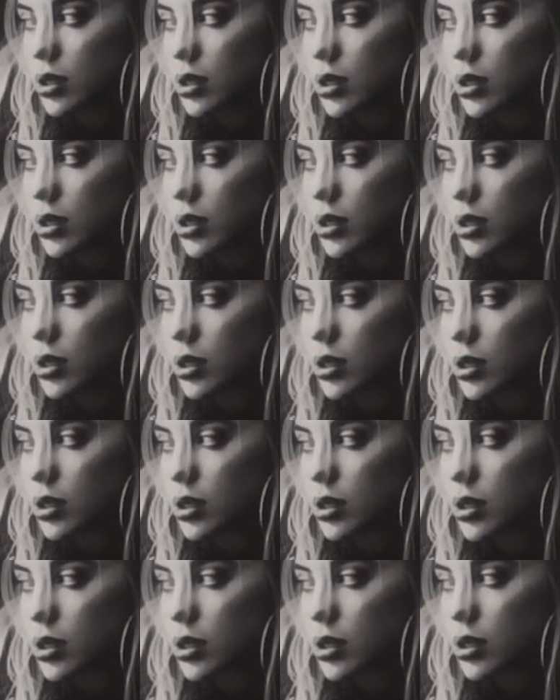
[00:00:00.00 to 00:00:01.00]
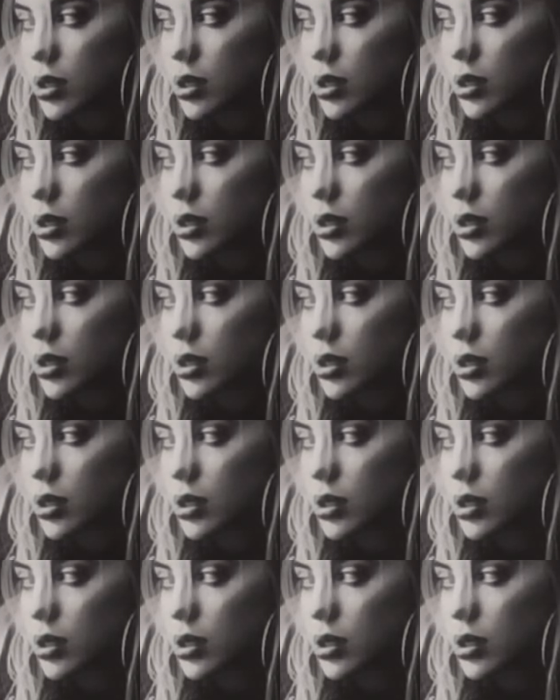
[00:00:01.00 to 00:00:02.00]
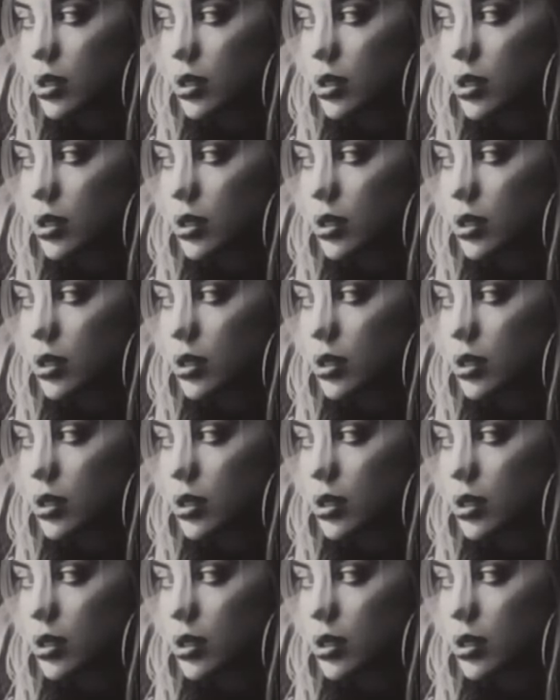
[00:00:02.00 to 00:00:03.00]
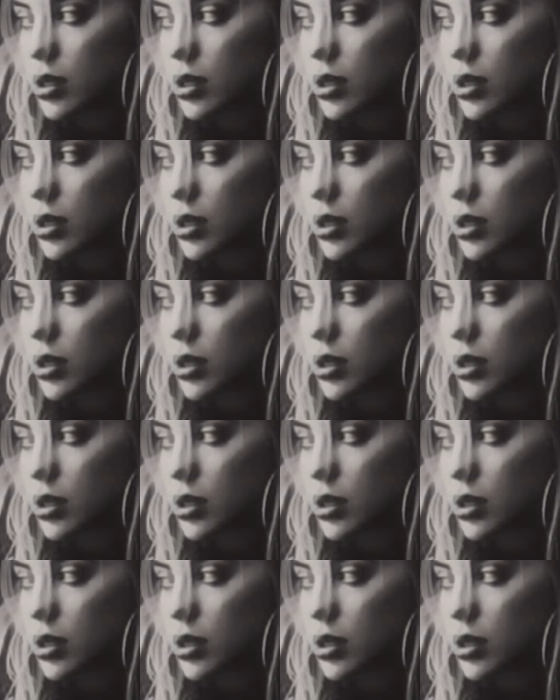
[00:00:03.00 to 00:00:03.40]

The person shown says nothing.